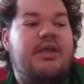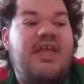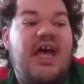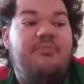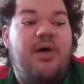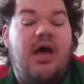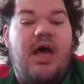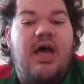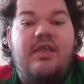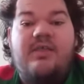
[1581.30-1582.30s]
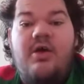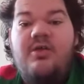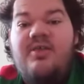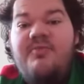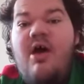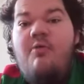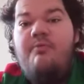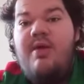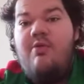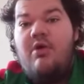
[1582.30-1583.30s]
Yep. Uh, so some of
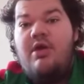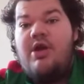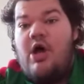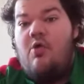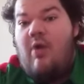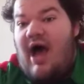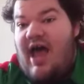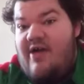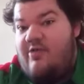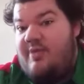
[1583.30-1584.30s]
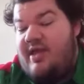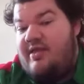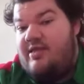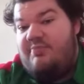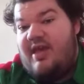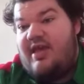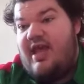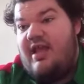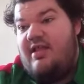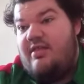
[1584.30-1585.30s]
y'all didn't want to know why I haven't been
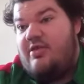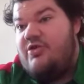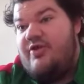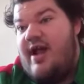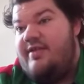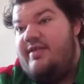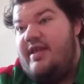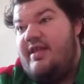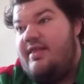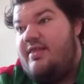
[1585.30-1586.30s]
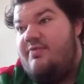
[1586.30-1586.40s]
speaking correctly